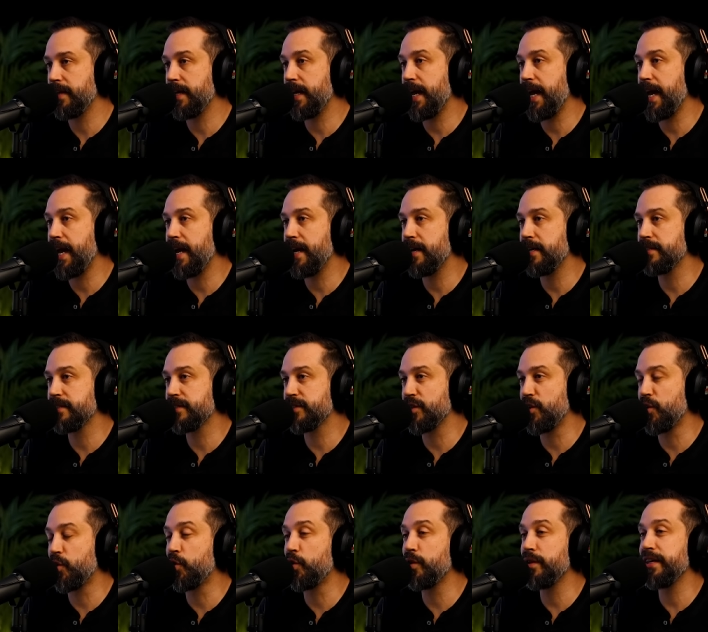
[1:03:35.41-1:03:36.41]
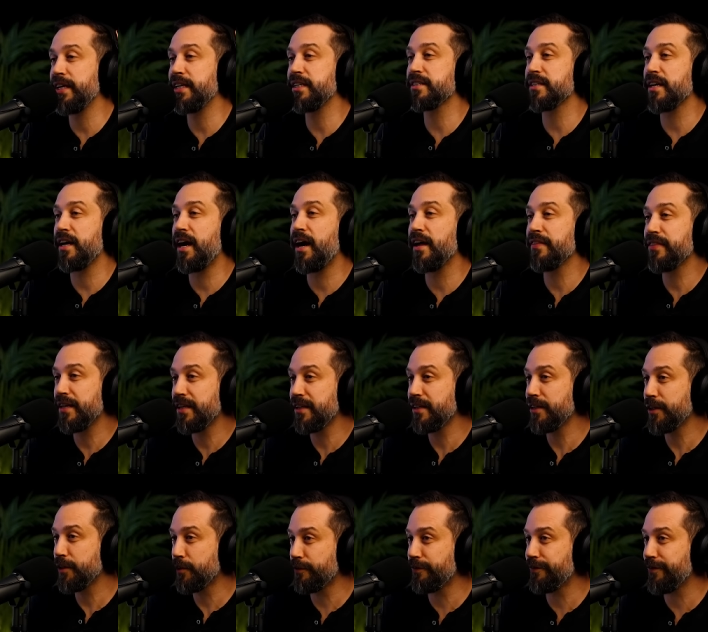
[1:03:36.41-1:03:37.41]
that has all these other
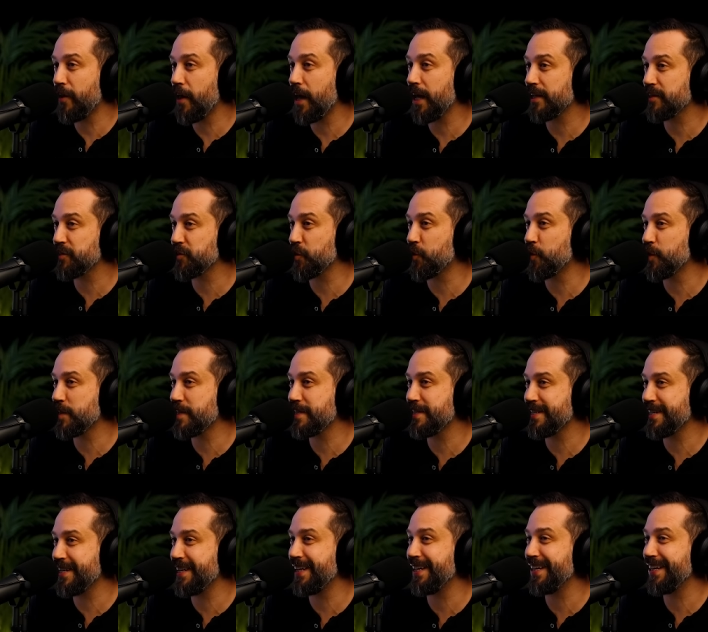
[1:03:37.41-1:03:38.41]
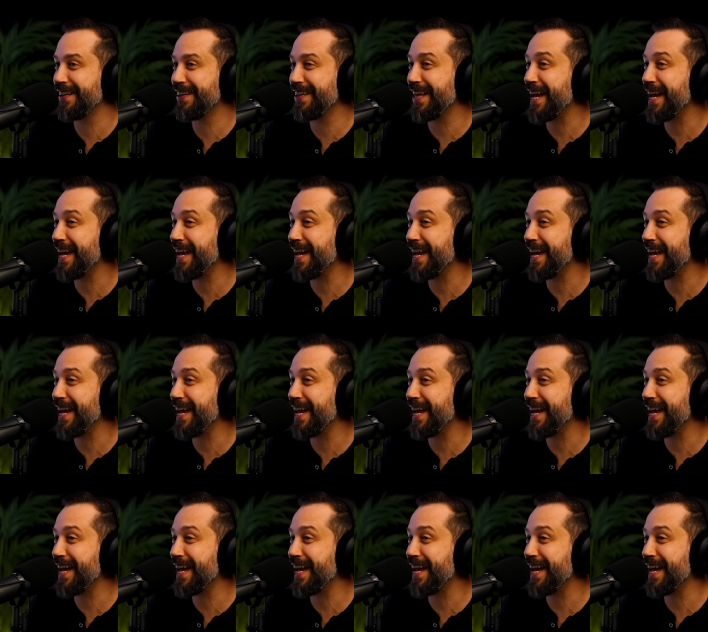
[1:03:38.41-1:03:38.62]
little flying saucers in it,